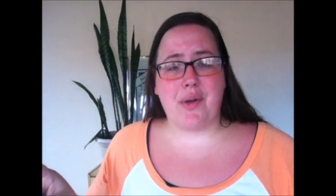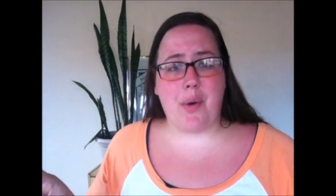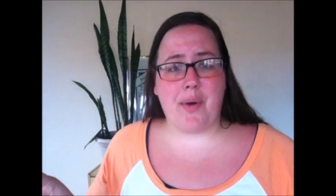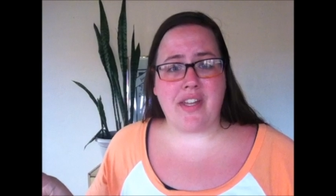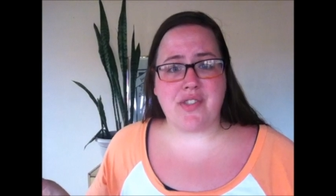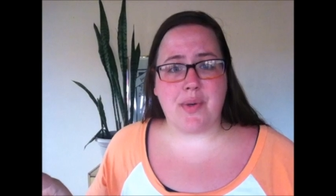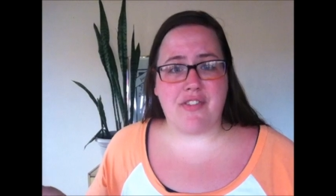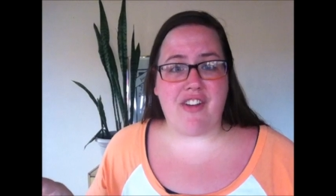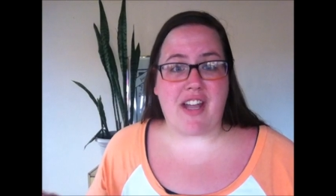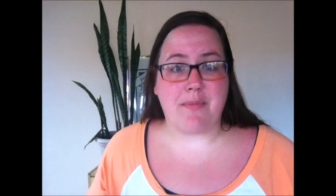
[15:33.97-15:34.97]
going to
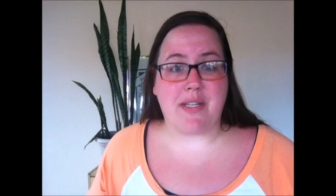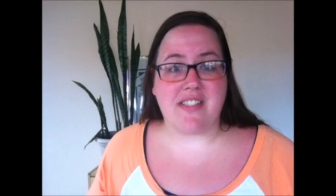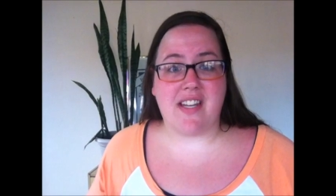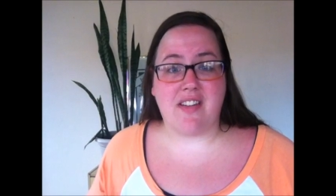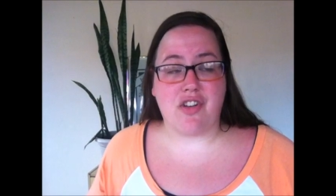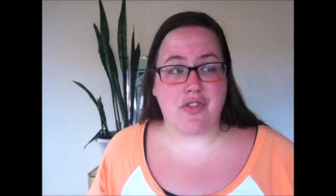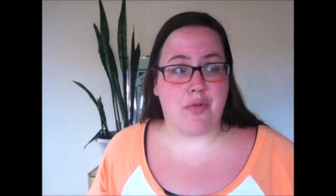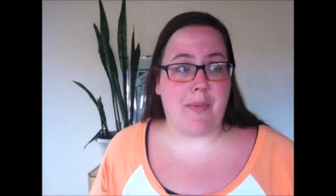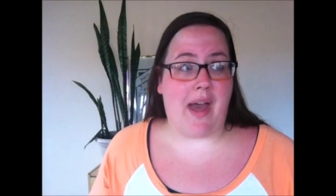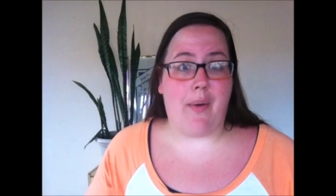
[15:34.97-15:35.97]
affect me 10 years
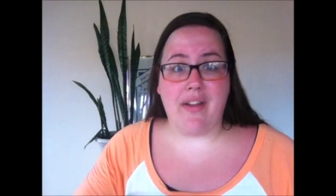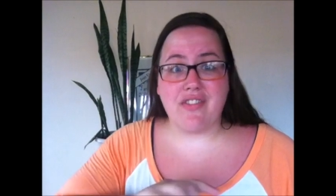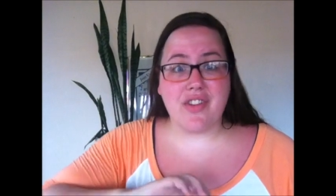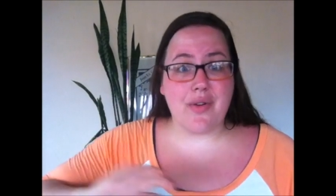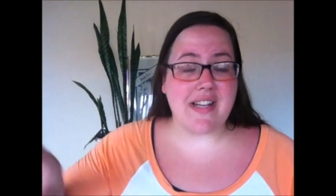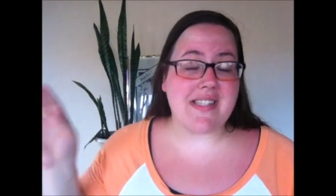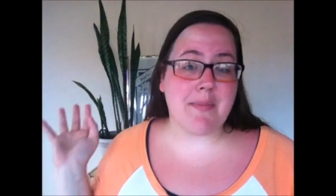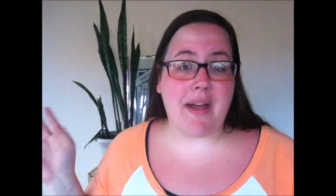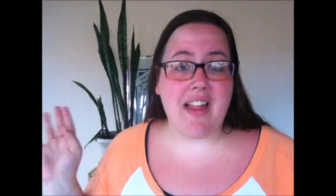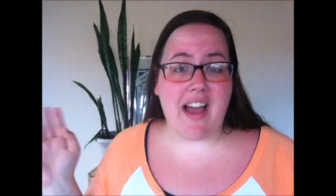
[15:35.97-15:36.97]
from now and for the rest
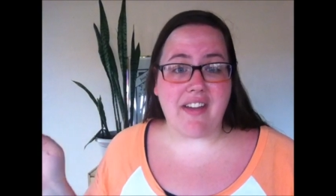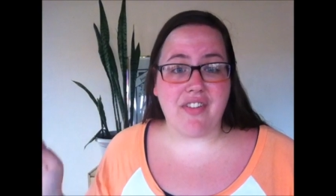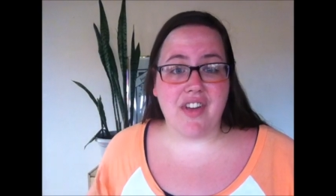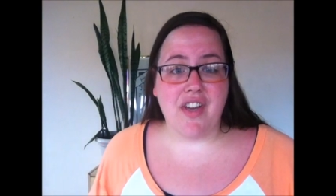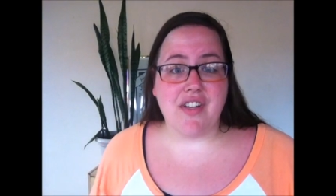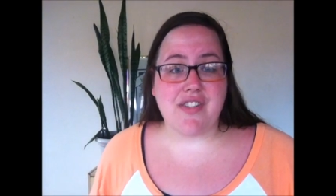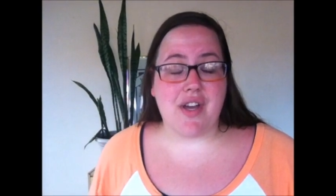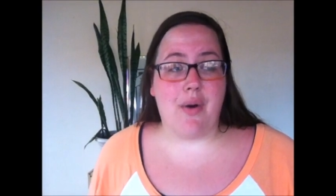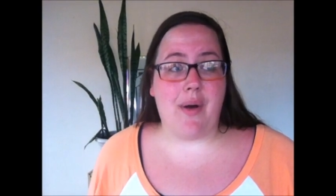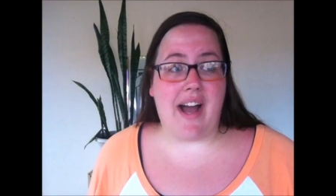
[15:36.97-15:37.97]
of my life.
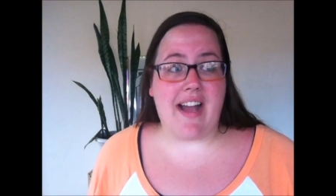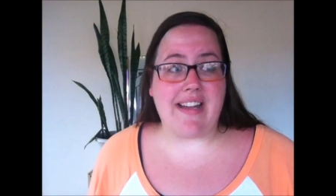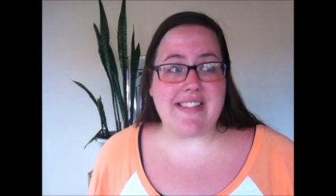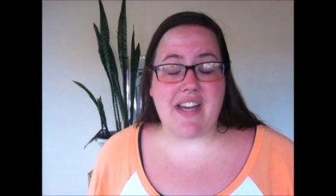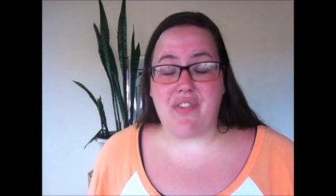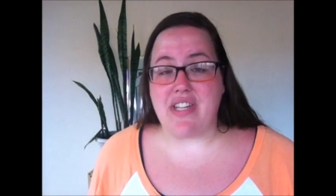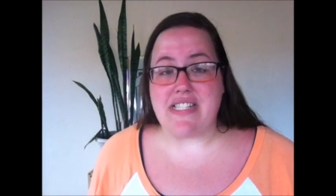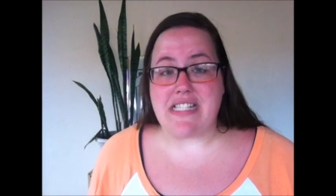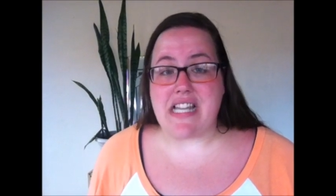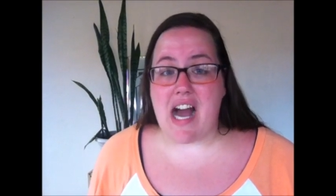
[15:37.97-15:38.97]
So I
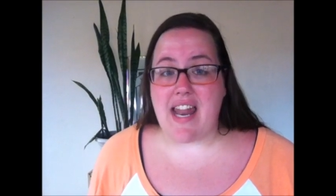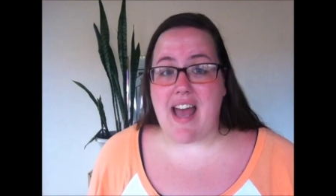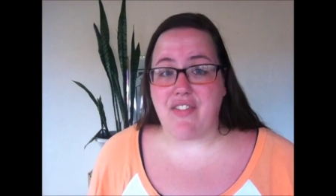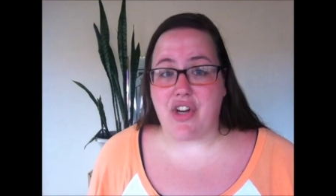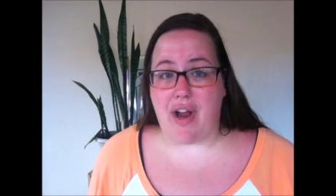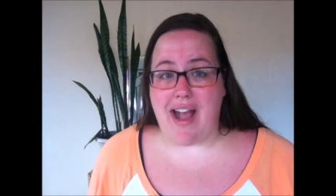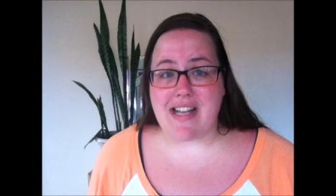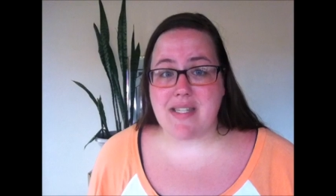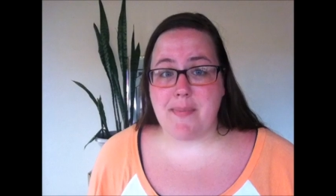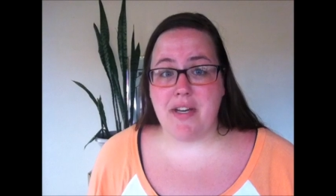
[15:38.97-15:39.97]
definitely did not have a
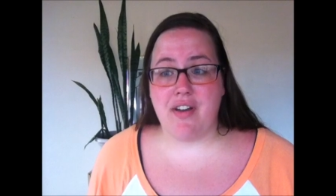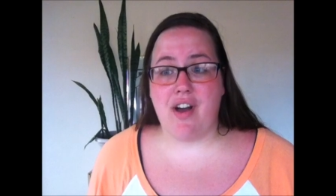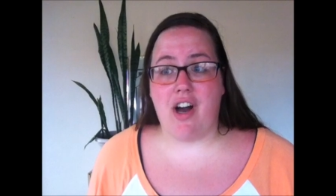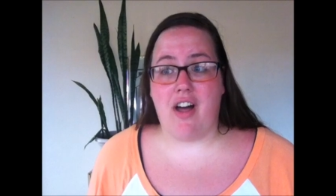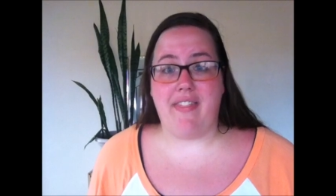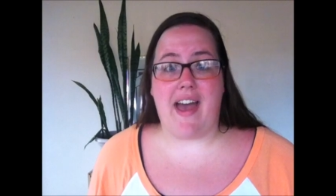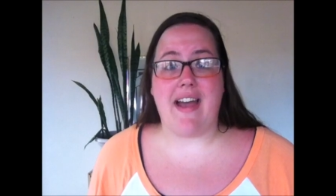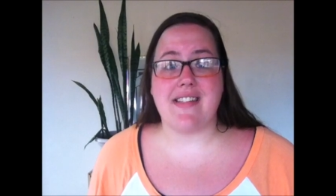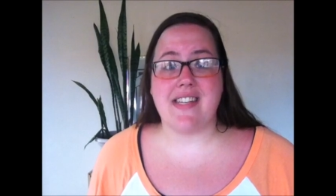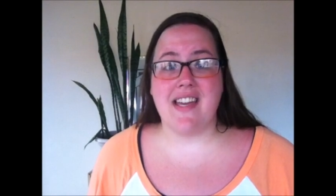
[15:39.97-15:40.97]
grasp on
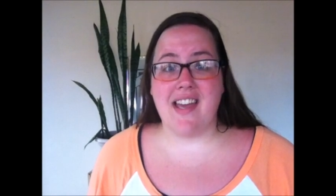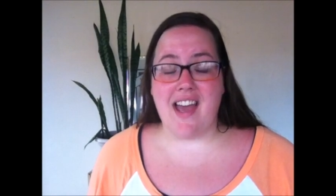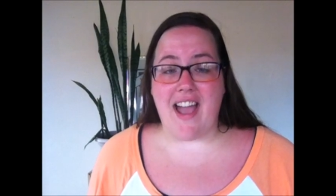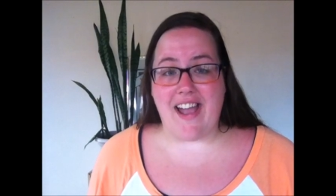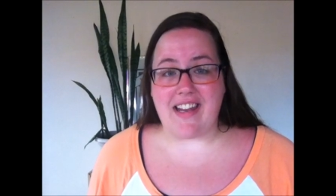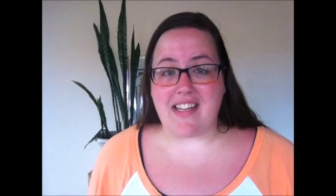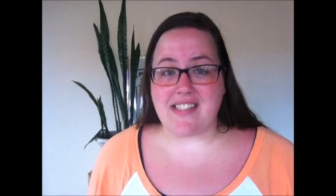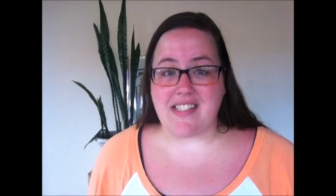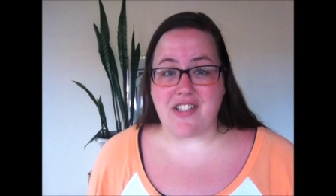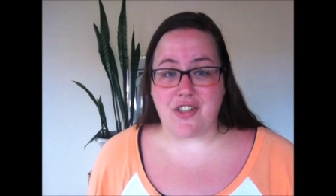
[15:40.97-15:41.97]
that at
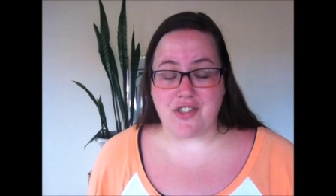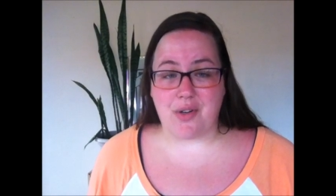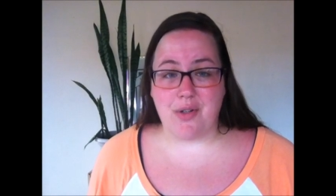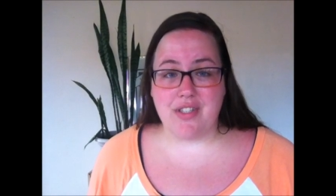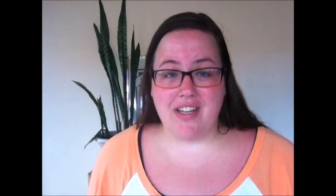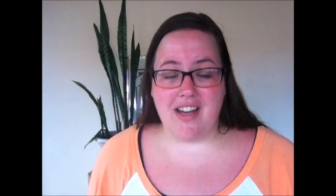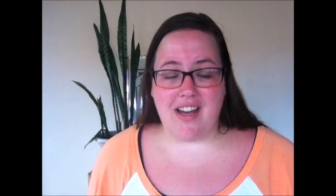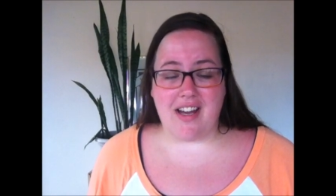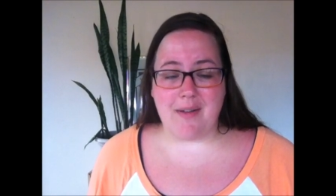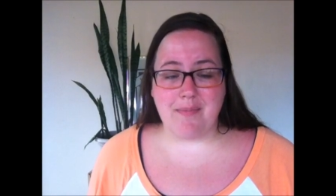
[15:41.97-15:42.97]
18 years old.
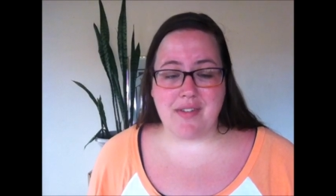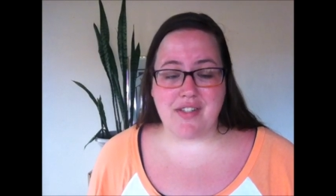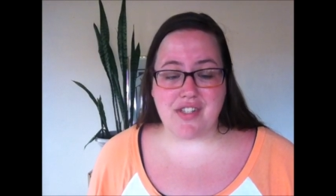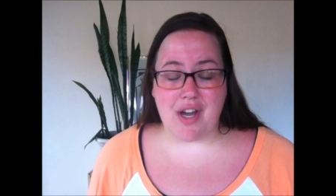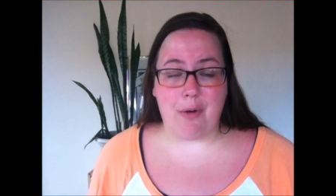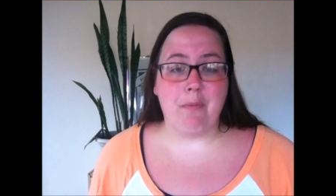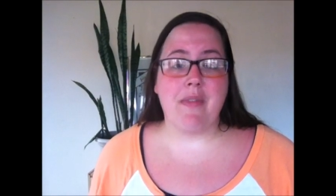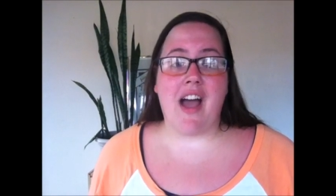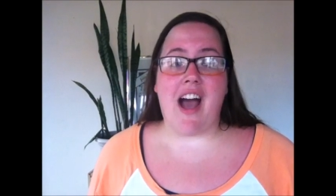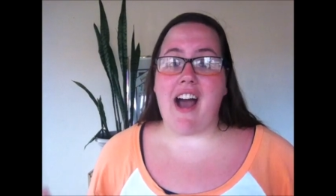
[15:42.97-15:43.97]
Um, so
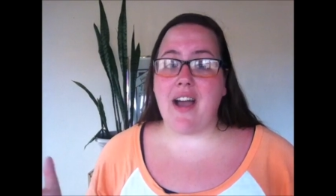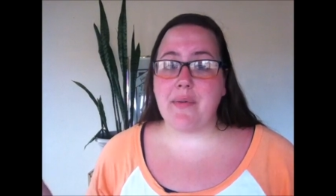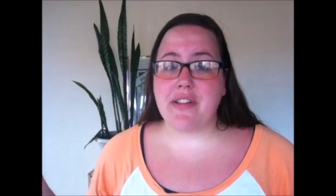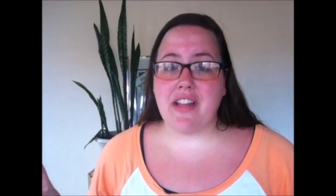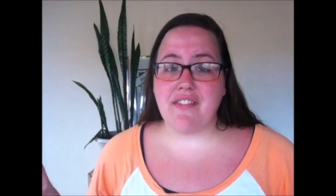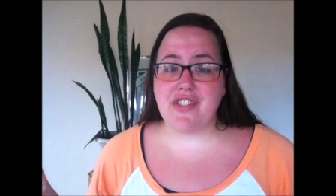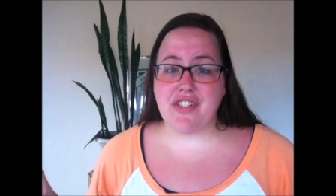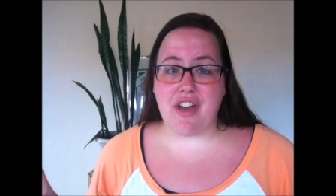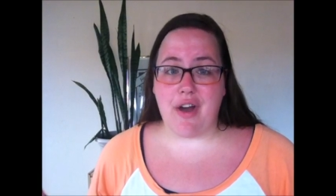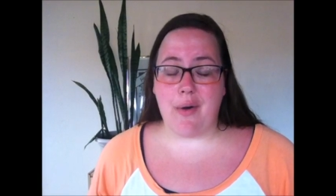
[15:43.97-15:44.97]
I would love to
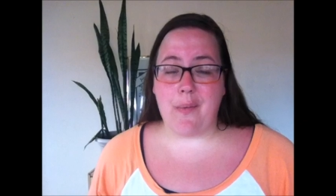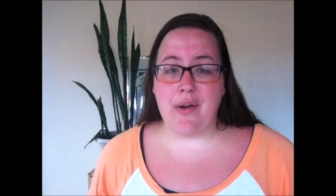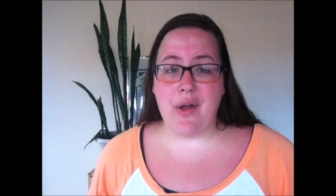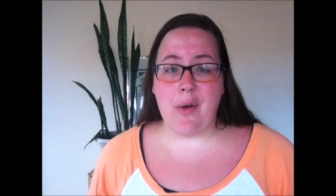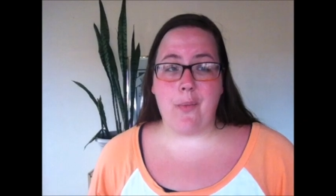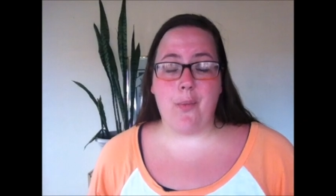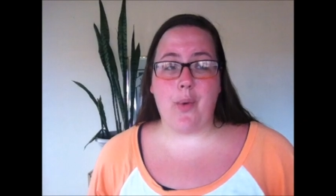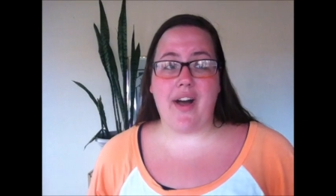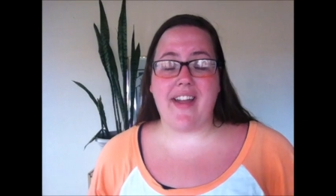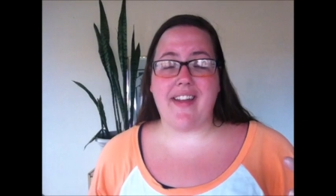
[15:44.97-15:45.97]
know
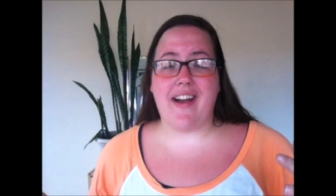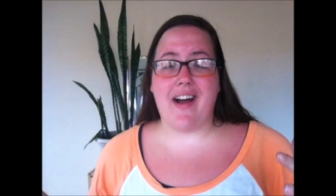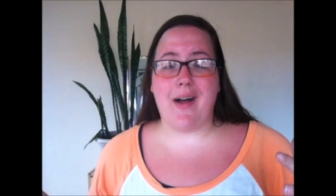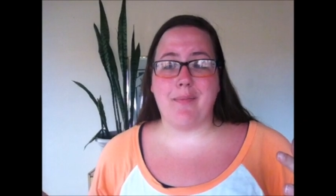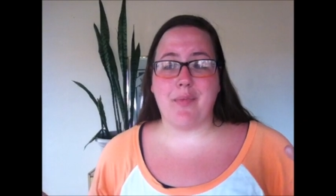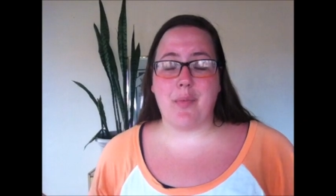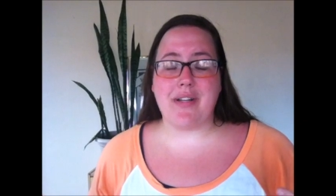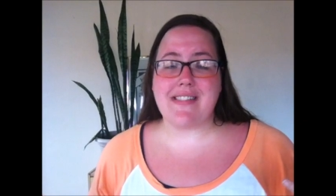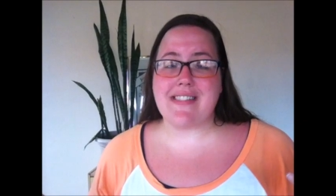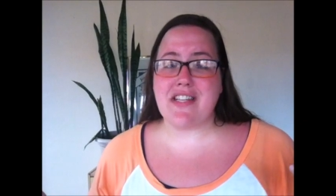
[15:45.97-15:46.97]
what um,
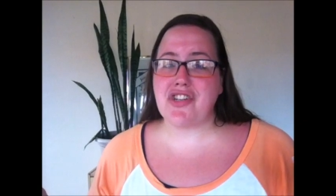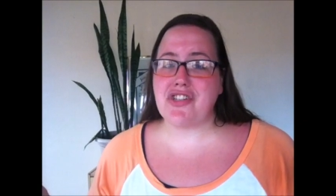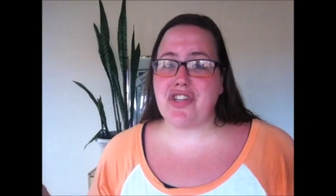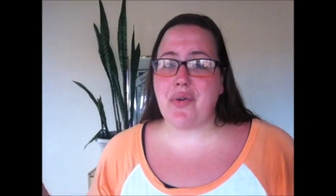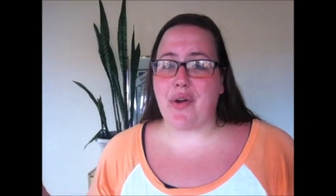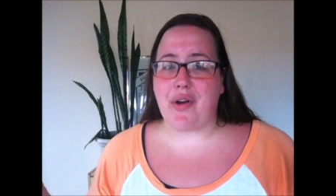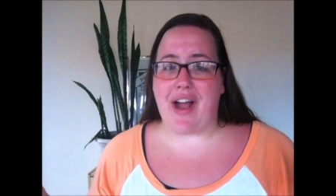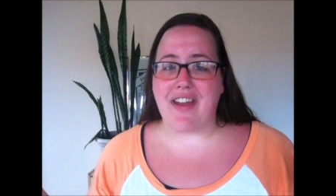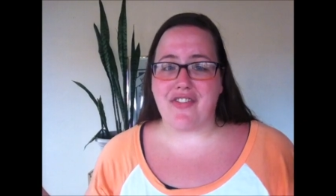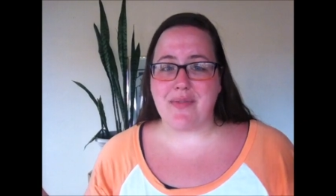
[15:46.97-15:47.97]
what decisions you
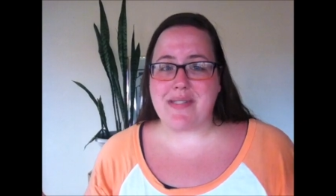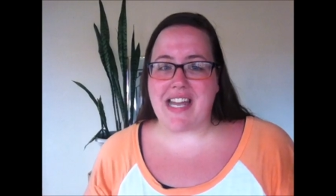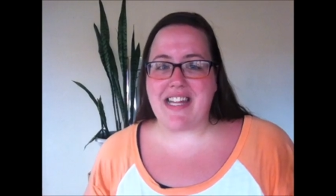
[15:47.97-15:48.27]
regret from